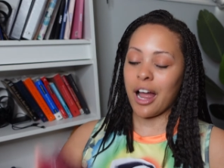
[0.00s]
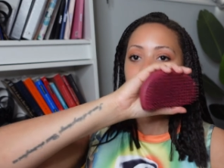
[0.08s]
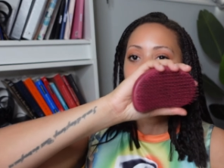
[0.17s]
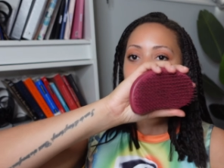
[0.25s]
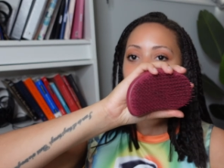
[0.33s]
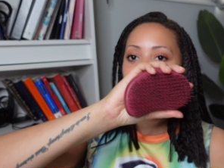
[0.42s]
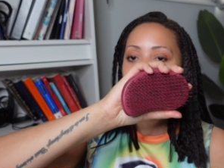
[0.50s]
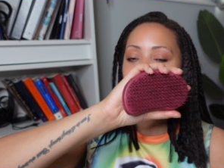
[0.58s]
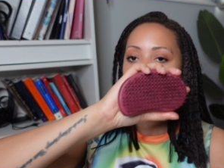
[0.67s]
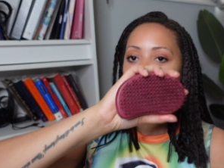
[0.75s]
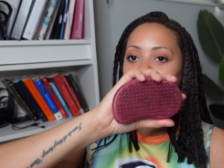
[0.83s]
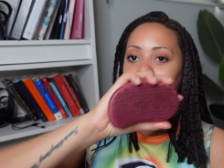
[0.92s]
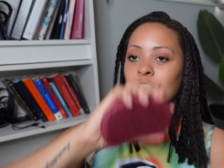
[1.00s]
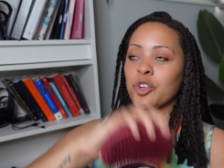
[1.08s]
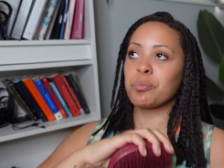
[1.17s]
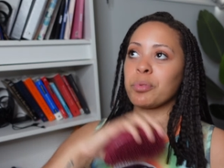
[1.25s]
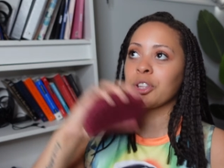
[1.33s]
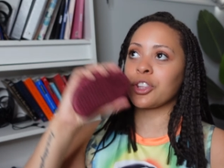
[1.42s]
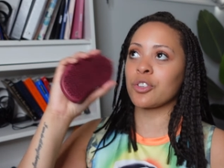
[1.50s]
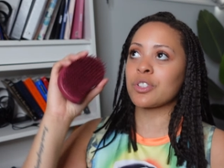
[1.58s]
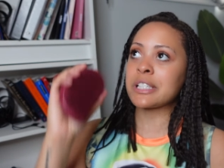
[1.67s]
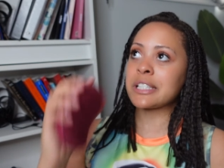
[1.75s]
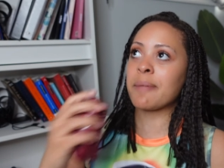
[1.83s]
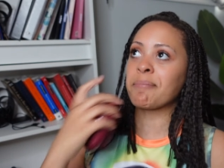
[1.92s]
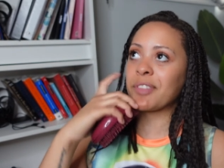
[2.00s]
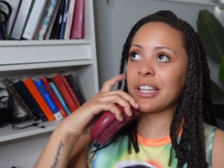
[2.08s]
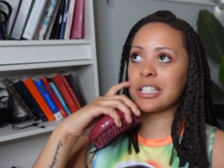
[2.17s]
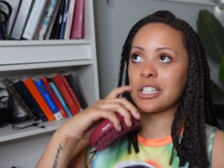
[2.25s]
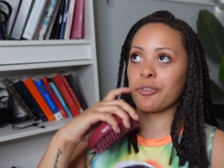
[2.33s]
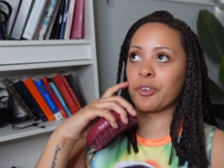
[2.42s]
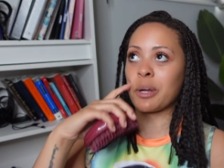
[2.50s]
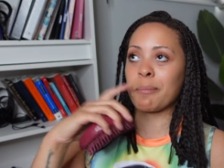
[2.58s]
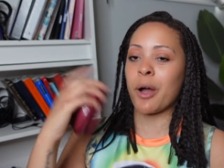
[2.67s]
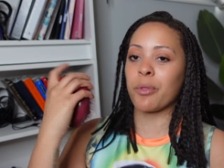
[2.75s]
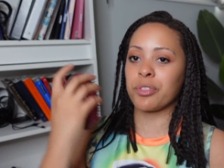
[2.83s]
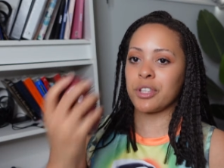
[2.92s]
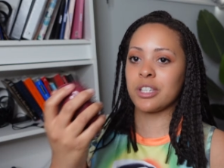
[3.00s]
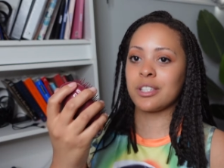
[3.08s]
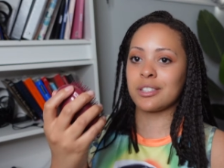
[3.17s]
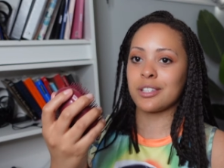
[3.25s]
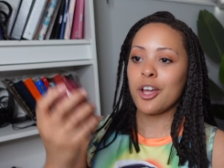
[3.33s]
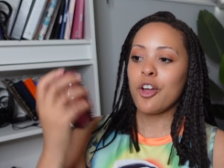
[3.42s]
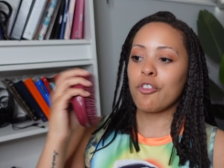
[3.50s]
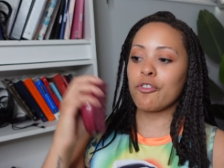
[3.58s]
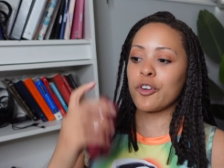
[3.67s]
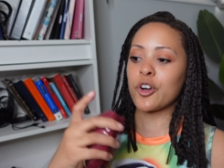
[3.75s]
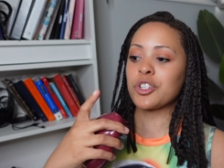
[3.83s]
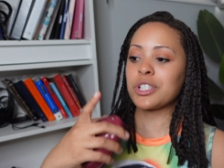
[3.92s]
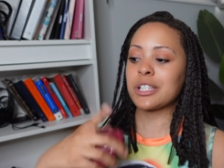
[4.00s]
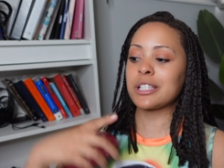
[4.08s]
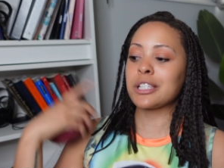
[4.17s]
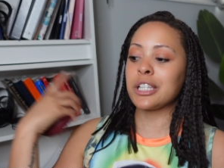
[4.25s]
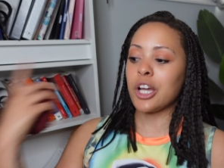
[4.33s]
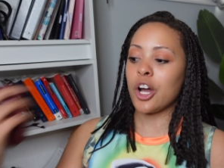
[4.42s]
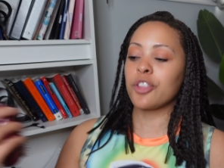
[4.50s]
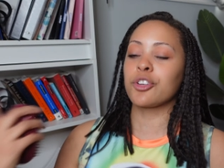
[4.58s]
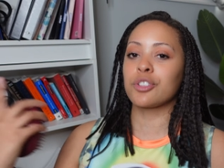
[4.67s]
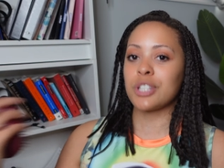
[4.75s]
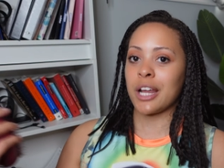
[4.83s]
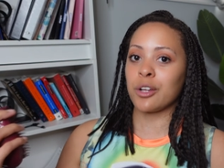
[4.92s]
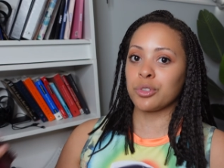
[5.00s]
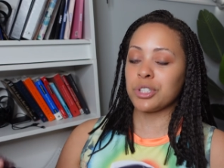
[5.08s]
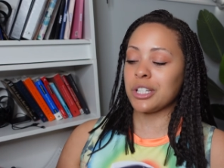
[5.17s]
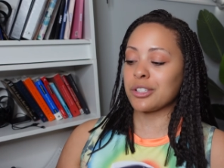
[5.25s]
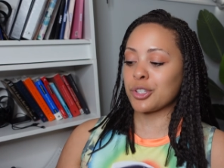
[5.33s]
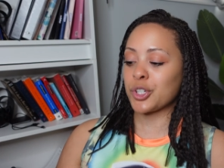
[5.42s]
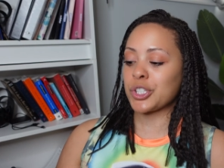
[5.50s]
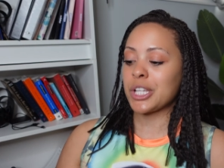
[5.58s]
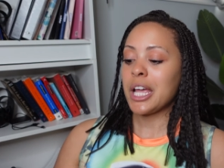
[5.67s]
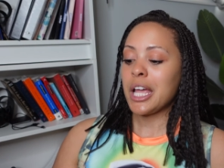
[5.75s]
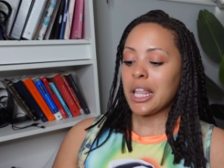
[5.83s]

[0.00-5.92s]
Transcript: It does still have the handheld, but there's something different about this versus the other Tangle Teezers.